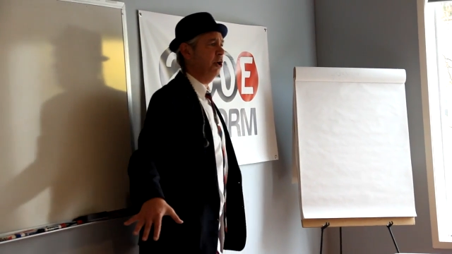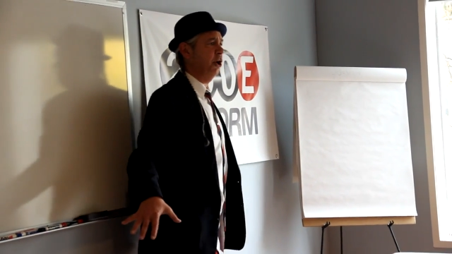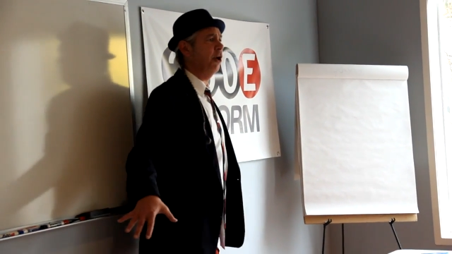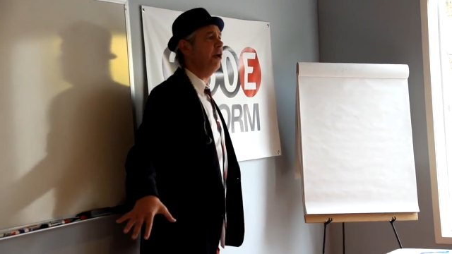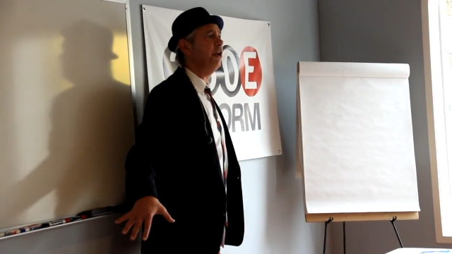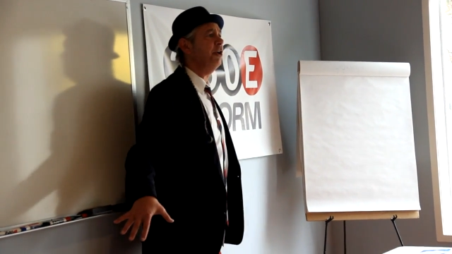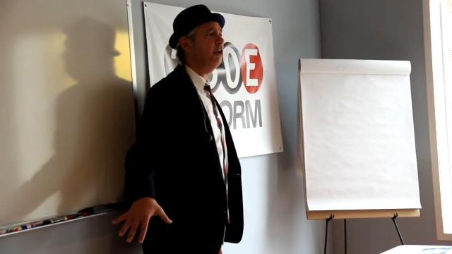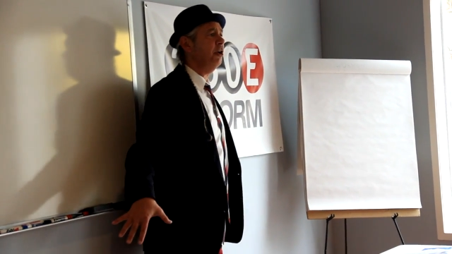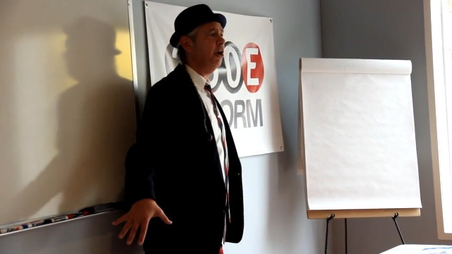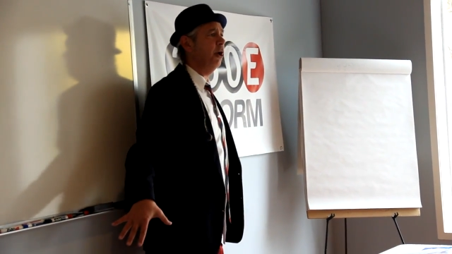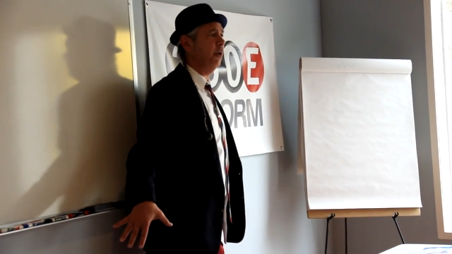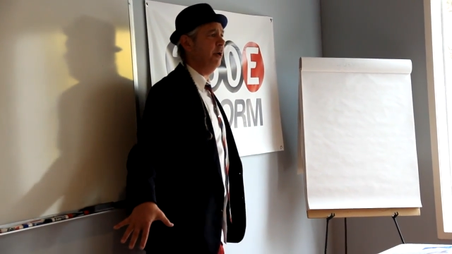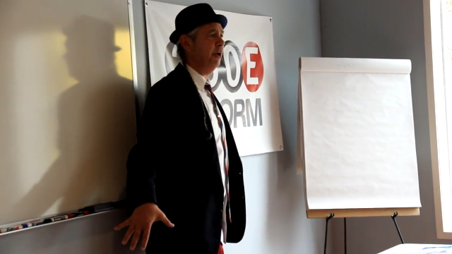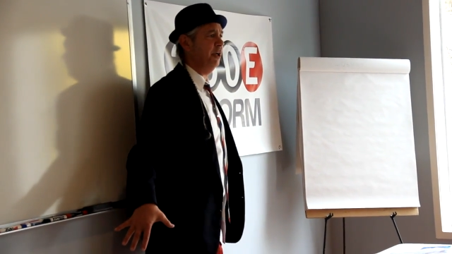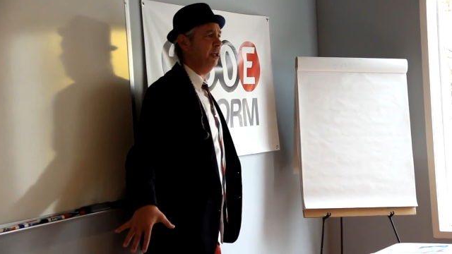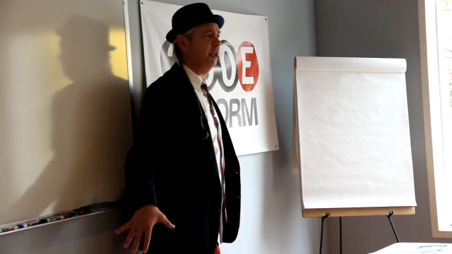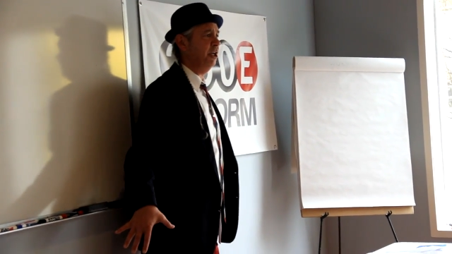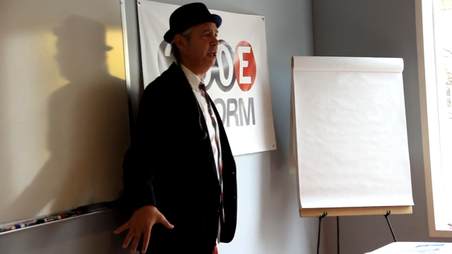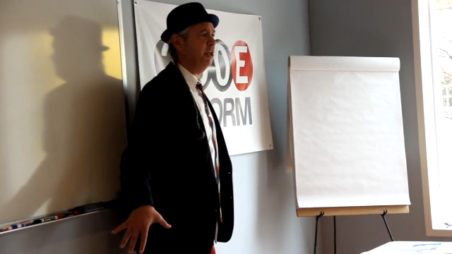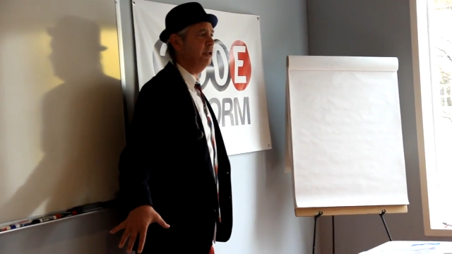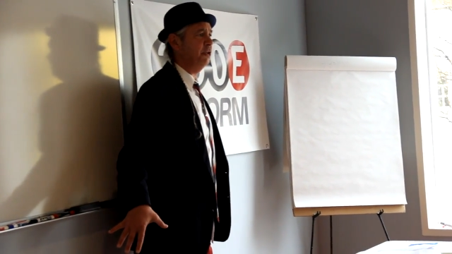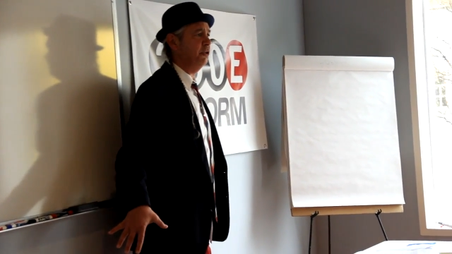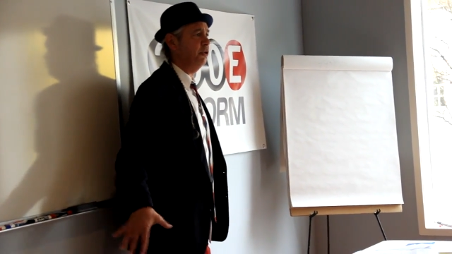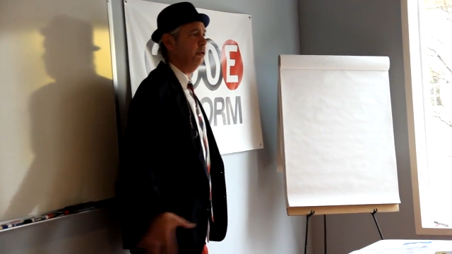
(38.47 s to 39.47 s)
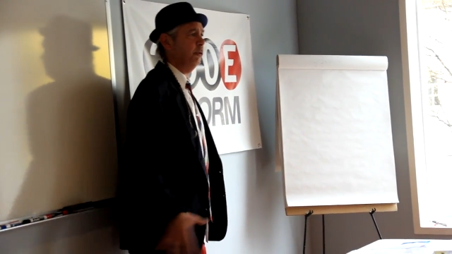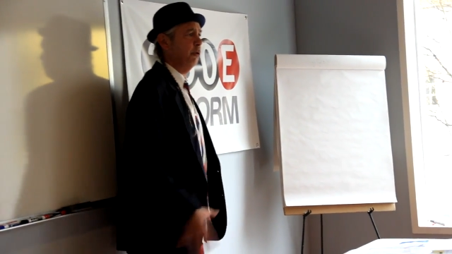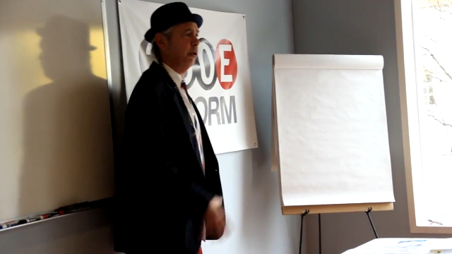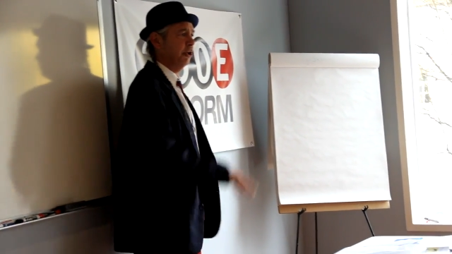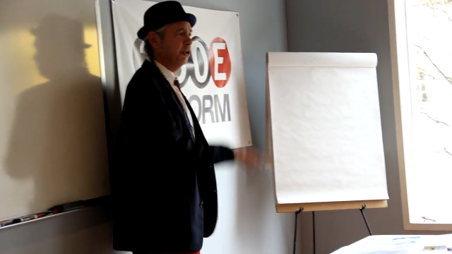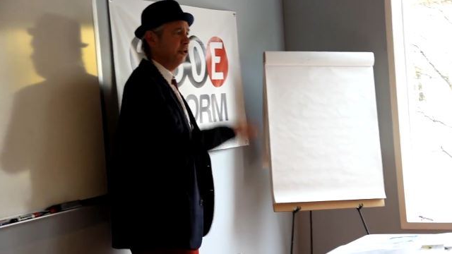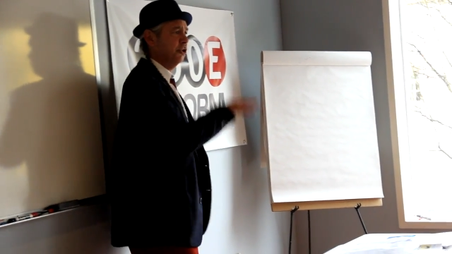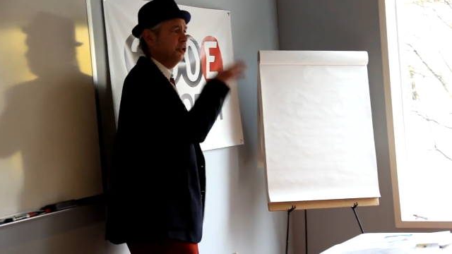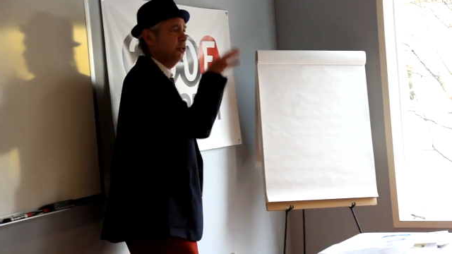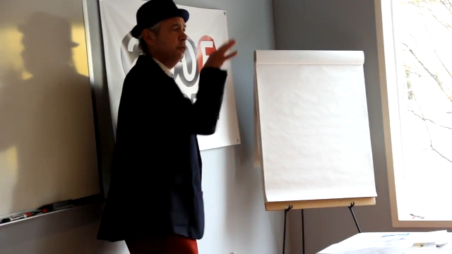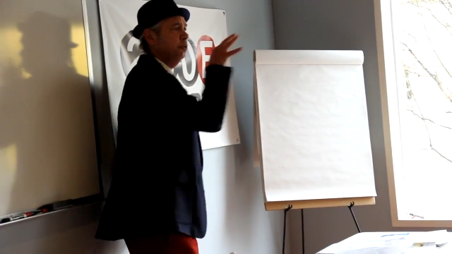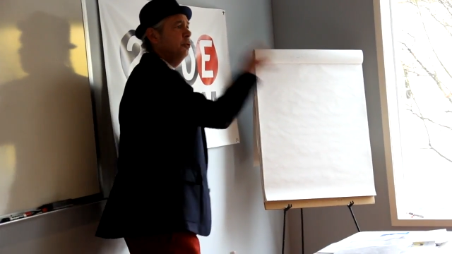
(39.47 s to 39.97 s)
aren't going into
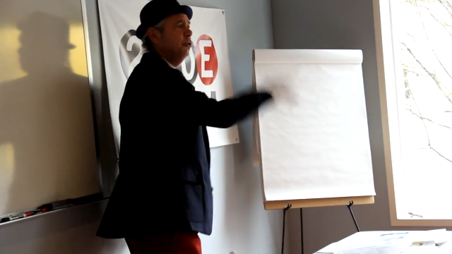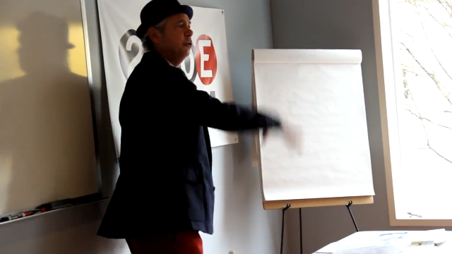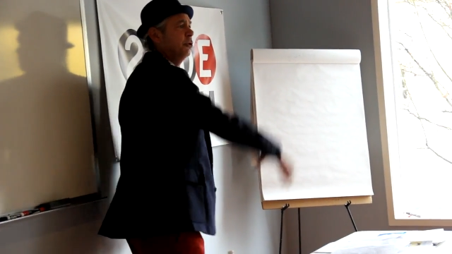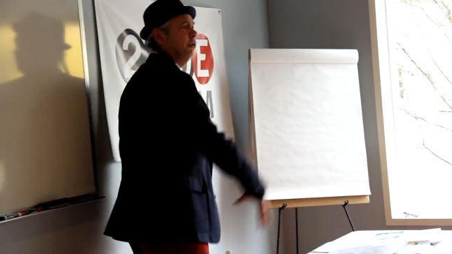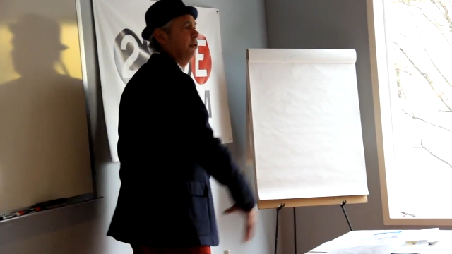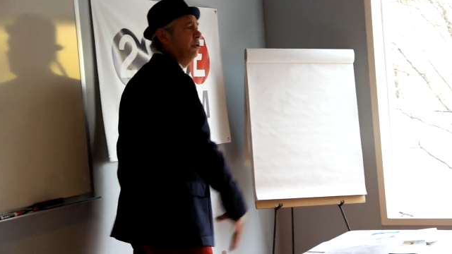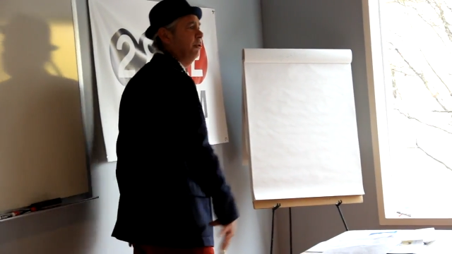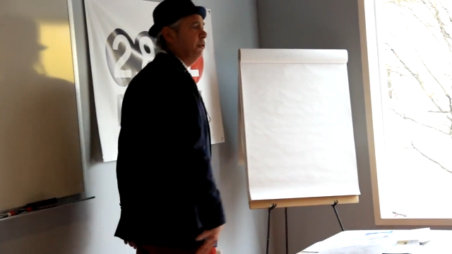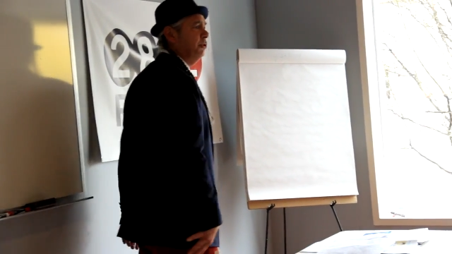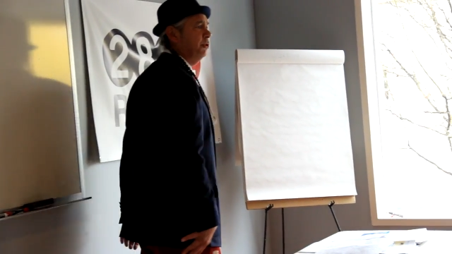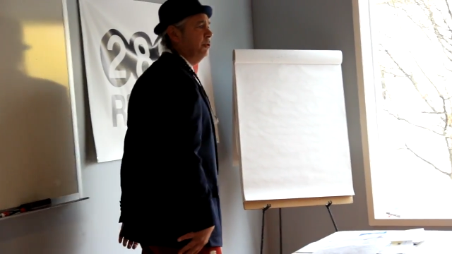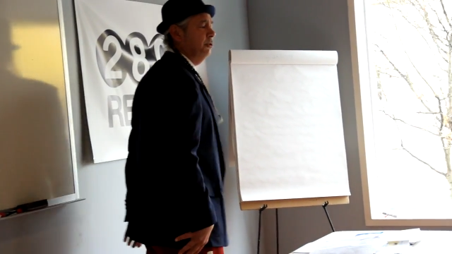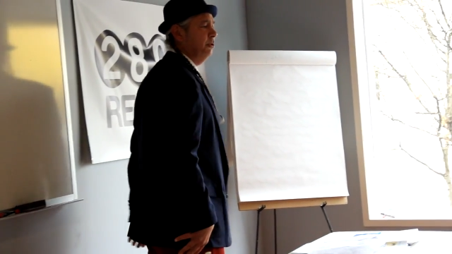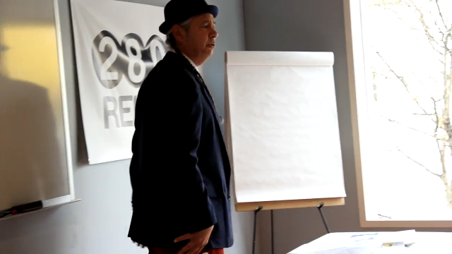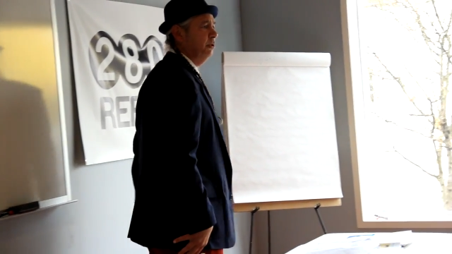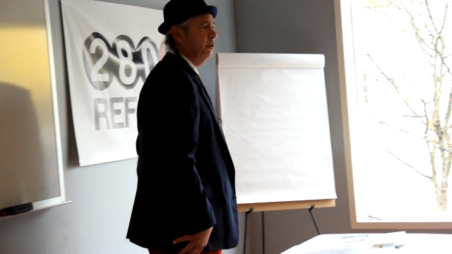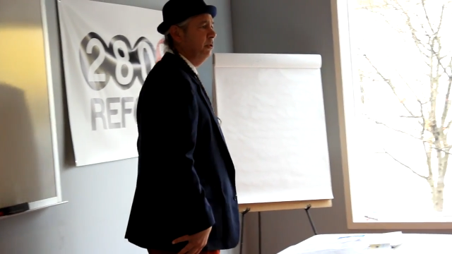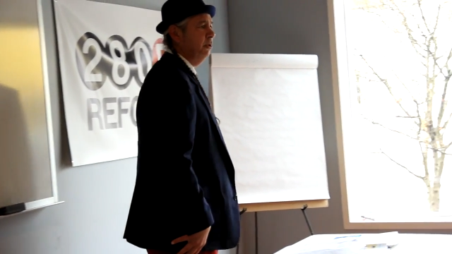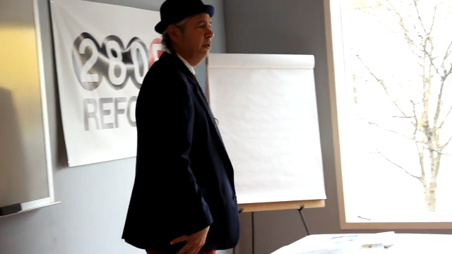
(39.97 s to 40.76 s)
our schools